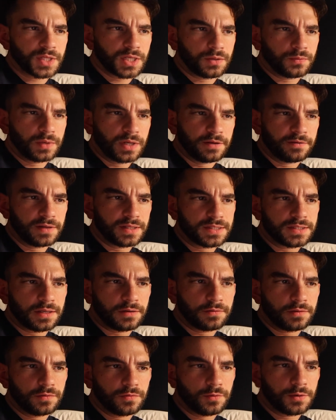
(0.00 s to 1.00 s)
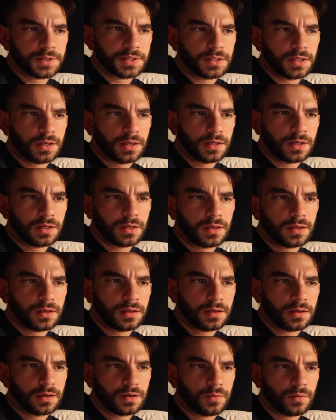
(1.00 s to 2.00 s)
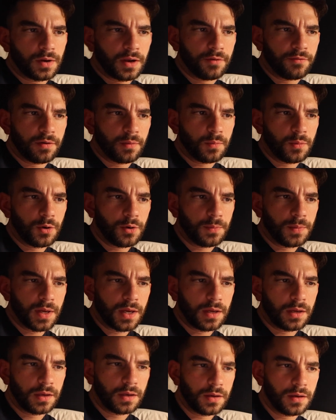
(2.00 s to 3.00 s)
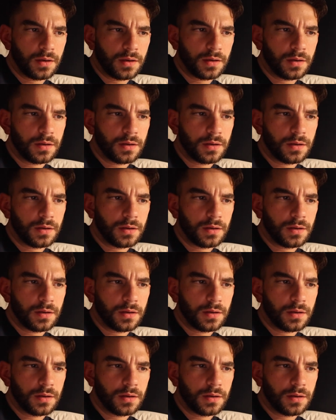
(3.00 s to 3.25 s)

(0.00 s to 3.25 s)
we leave at 7.14, arrive at Burbank,